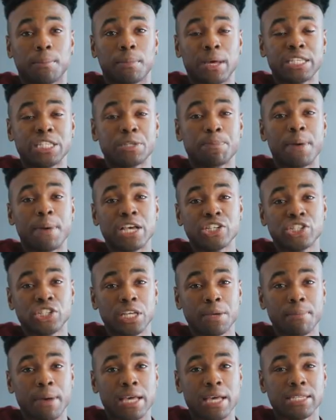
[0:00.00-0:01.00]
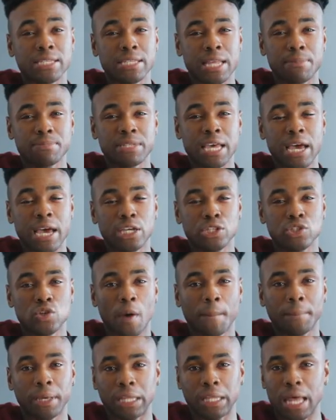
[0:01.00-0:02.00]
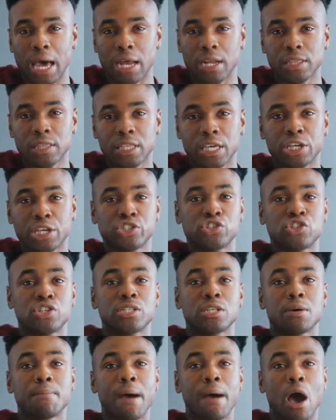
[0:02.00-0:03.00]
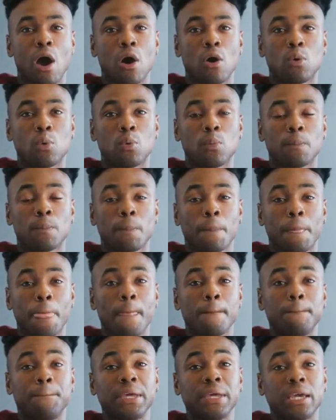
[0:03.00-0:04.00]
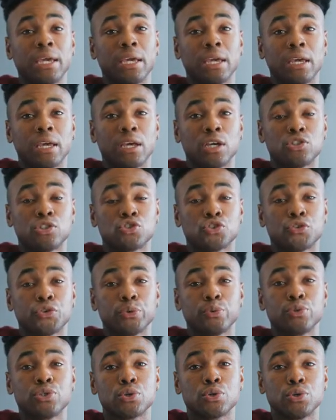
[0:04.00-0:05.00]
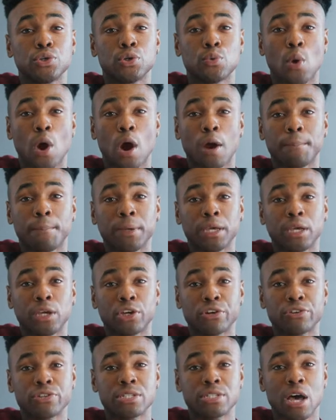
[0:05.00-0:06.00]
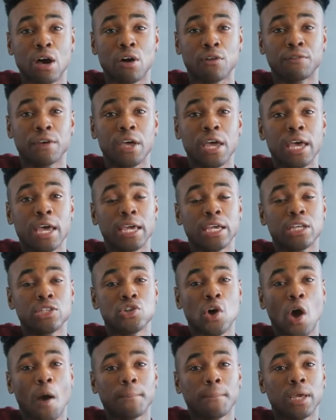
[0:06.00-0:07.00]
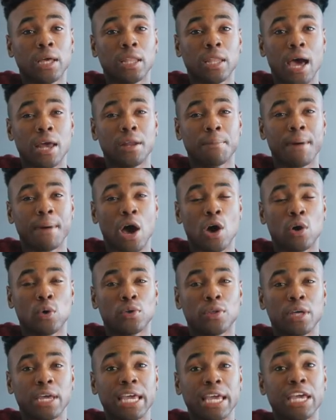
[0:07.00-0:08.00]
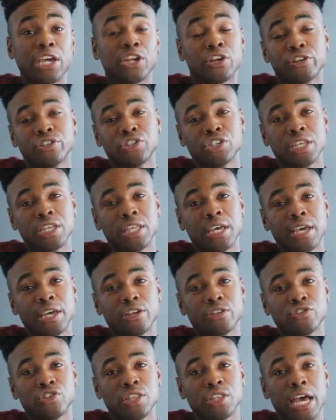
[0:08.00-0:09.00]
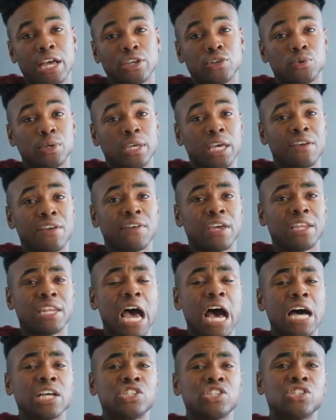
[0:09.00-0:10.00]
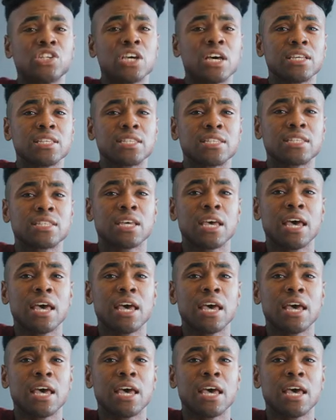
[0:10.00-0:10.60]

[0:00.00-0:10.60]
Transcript: Especially my stepdad, he taught me a lot of things just about being true to who you are, being yourself. He taught me a lot about energy, the energy that you give, and not just